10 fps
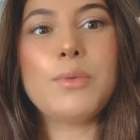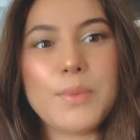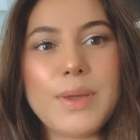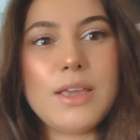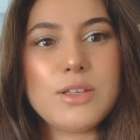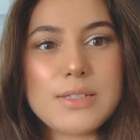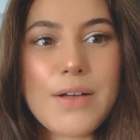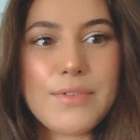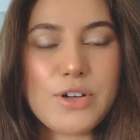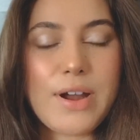we used to have
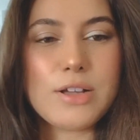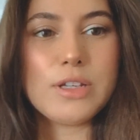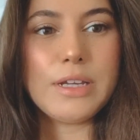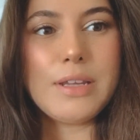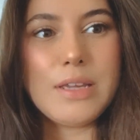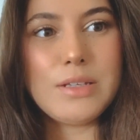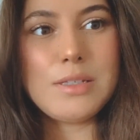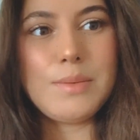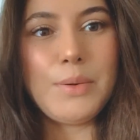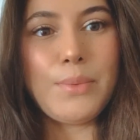our trash can. It used
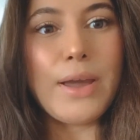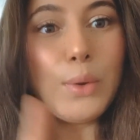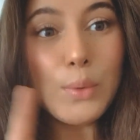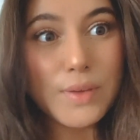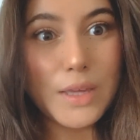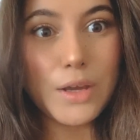to be right over here.